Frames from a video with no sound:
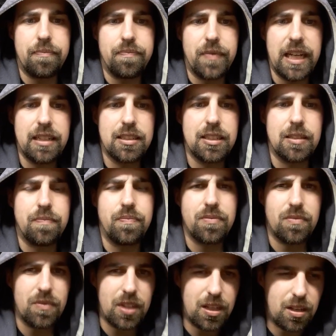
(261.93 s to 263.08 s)
Next,
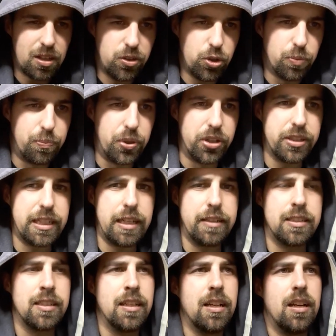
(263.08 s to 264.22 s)
your birth
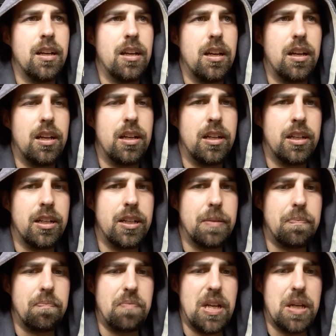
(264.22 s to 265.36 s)
date.
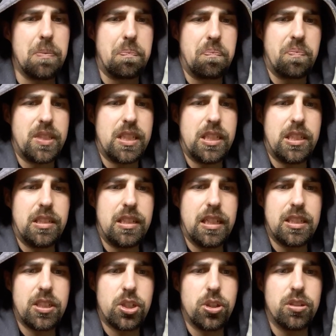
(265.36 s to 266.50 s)
Yeah,
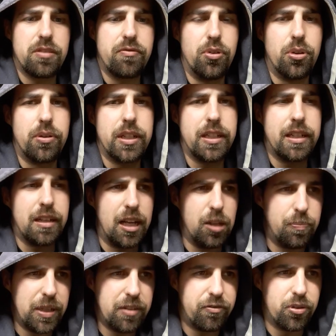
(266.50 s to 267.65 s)
that's just for
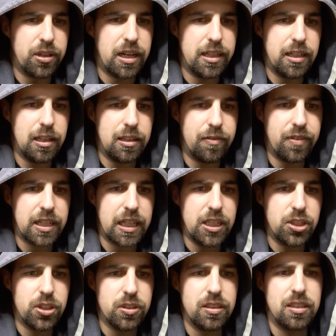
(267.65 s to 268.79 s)
helping for
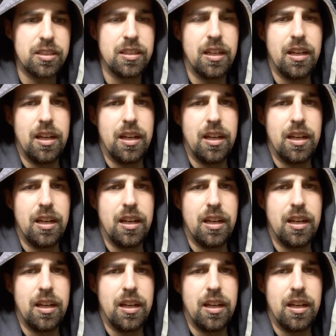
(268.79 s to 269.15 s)
identifications.